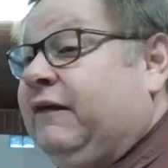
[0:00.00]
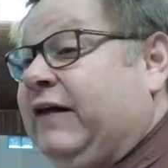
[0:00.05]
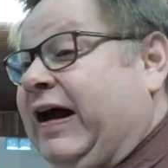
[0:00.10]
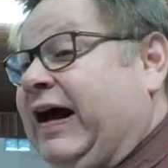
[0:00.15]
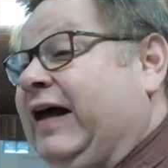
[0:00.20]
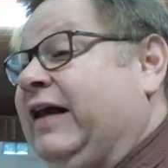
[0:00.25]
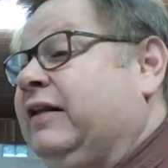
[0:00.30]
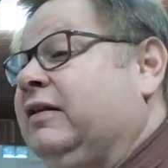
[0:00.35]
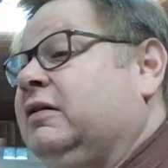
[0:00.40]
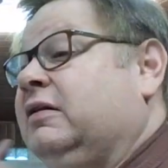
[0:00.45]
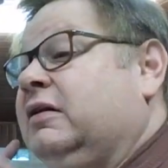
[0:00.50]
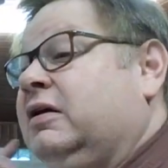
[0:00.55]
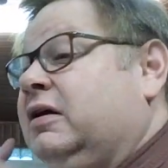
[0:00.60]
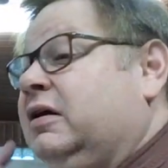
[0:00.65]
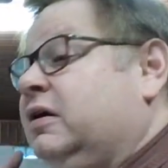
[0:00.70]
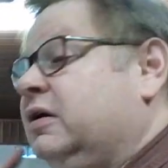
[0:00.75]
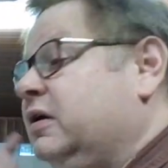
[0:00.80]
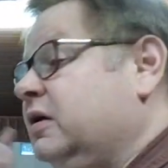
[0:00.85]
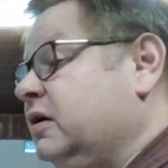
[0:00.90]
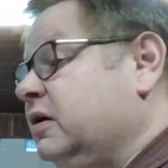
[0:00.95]
that
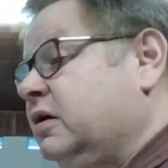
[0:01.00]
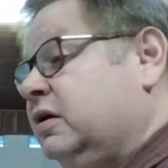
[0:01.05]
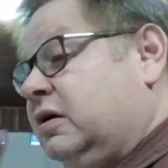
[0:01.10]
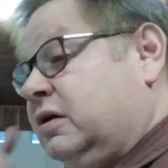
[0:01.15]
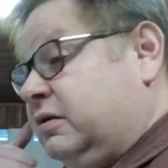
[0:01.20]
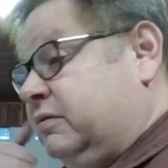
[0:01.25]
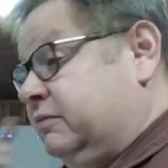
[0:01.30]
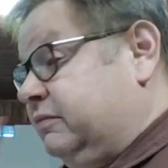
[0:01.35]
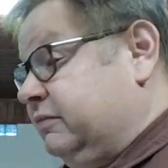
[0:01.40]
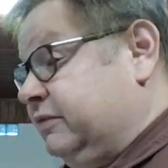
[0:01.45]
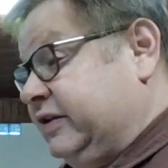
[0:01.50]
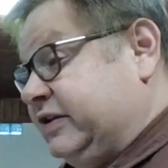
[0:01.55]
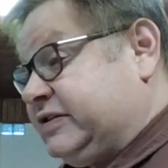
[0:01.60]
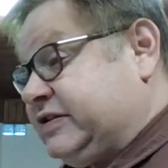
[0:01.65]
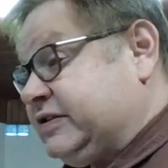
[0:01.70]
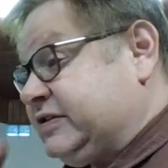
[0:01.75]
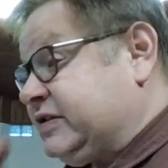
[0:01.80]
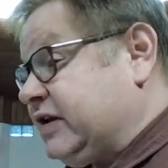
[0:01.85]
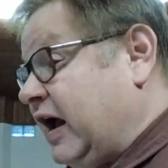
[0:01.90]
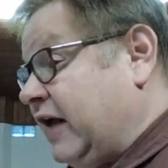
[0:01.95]

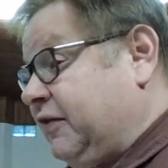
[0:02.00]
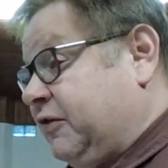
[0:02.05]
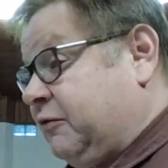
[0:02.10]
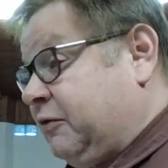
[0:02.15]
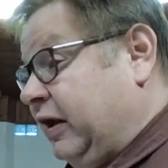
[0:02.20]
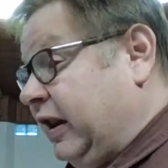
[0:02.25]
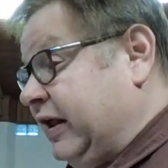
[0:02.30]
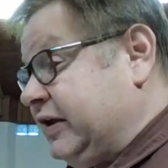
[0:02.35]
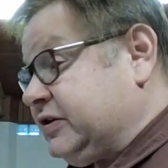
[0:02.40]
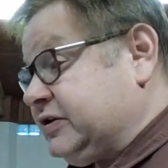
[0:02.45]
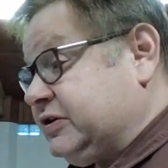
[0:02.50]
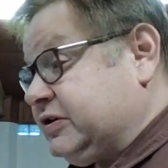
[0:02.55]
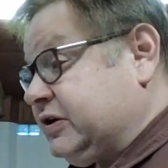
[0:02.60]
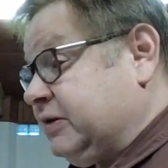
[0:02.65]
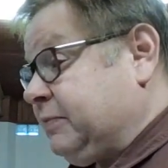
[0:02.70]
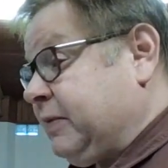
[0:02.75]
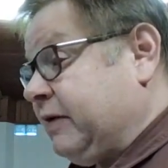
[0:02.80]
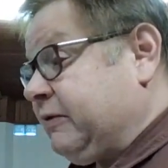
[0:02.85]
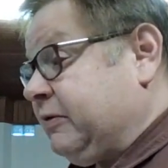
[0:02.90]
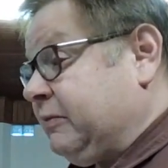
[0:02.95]
this is not the
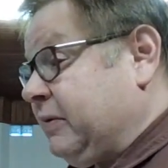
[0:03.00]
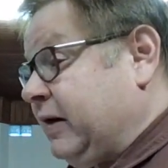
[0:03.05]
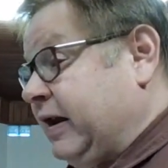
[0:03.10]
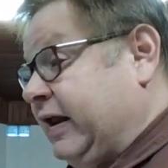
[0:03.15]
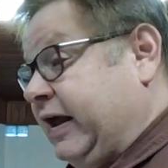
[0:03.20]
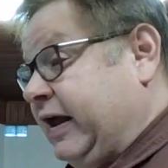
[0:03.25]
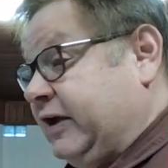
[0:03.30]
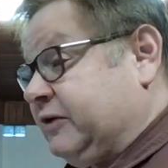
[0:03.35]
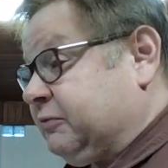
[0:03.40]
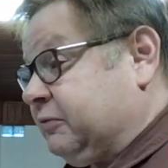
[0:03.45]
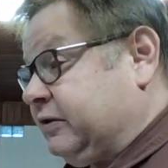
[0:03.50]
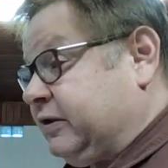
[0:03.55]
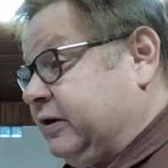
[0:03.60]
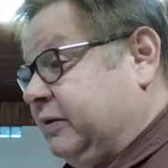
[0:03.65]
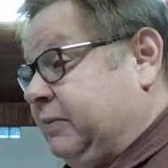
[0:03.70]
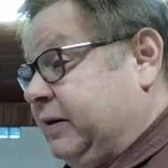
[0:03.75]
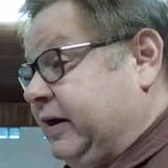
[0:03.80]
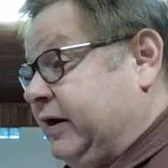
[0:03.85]
relationship everybody has with their